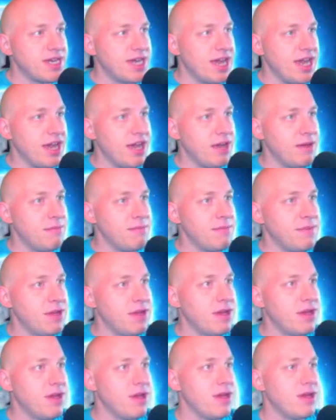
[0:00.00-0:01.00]
time
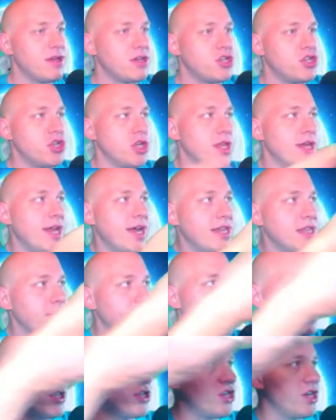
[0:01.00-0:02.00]
chilling on the
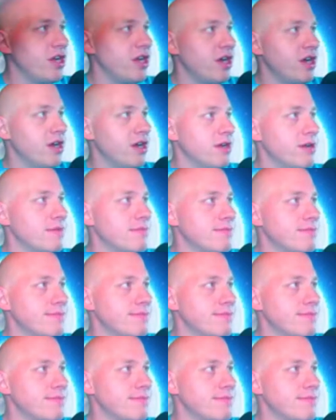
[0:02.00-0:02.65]
beach here.